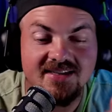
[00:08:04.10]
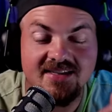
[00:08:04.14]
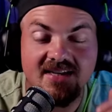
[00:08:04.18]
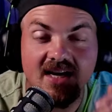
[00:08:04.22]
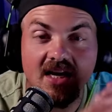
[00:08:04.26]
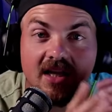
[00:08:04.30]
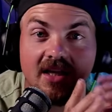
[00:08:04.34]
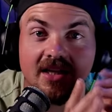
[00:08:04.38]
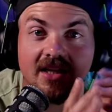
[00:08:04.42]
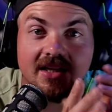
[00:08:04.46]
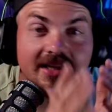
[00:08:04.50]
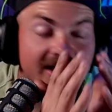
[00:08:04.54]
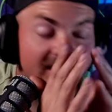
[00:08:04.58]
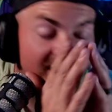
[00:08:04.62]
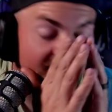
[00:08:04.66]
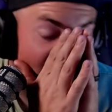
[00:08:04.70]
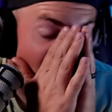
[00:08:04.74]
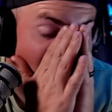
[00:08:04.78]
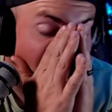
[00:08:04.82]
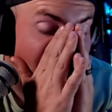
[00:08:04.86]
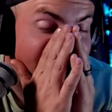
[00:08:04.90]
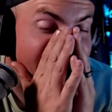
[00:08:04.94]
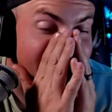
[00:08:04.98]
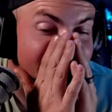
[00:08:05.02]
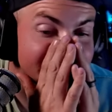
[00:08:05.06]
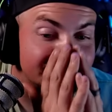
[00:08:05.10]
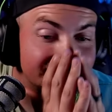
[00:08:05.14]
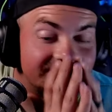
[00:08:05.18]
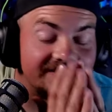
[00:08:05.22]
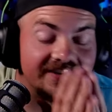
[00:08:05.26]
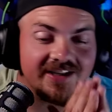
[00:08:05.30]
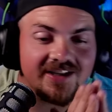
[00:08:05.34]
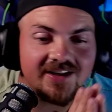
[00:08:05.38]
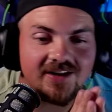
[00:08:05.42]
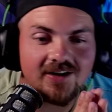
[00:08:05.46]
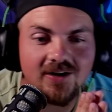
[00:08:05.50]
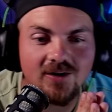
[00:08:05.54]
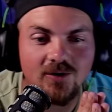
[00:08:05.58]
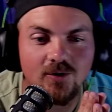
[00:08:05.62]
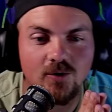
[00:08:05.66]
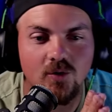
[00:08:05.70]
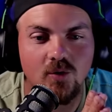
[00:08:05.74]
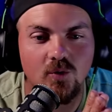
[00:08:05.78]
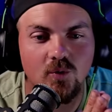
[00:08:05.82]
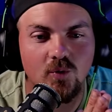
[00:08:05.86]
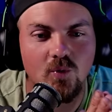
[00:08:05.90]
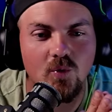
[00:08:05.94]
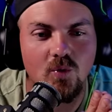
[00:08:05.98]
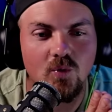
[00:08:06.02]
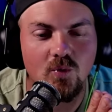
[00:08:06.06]
hilarious. Like, this video
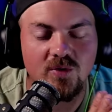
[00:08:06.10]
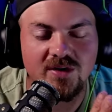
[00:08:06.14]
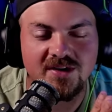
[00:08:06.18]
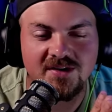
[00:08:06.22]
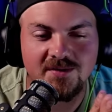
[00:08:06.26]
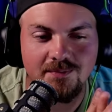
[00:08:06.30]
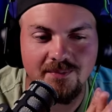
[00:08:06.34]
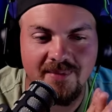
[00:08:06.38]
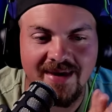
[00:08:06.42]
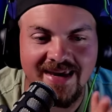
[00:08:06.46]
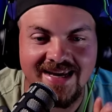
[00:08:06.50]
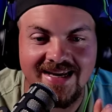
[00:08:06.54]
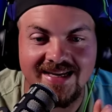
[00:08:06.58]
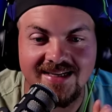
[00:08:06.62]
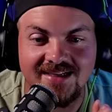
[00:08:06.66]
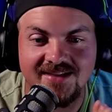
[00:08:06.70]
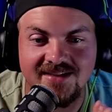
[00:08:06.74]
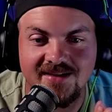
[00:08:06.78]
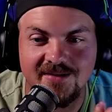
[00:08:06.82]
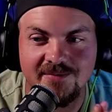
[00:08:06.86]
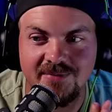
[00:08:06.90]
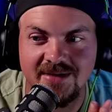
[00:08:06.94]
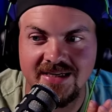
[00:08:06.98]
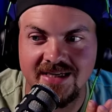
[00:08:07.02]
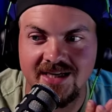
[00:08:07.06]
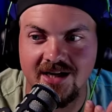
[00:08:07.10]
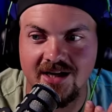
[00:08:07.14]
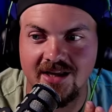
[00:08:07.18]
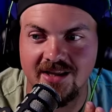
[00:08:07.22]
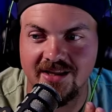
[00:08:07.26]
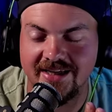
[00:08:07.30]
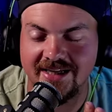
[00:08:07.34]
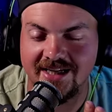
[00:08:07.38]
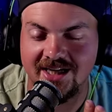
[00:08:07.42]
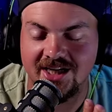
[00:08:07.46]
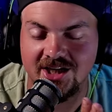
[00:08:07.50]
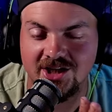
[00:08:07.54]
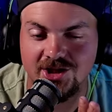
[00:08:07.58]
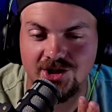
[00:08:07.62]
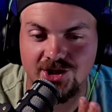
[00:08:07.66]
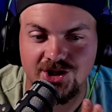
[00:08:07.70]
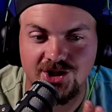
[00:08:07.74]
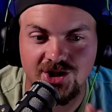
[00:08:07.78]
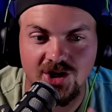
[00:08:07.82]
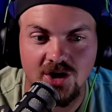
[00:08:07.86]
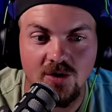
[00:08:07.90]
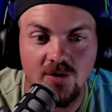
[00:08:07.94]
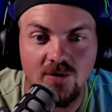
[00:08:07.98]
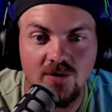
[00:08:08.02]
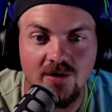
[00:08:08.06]
was made to be like a
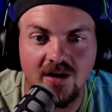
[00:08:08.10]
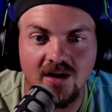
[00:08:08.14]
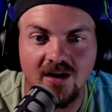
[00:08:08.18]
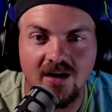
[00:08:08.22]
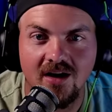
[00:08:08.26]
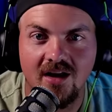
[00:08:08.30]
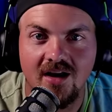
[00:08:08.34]
joke.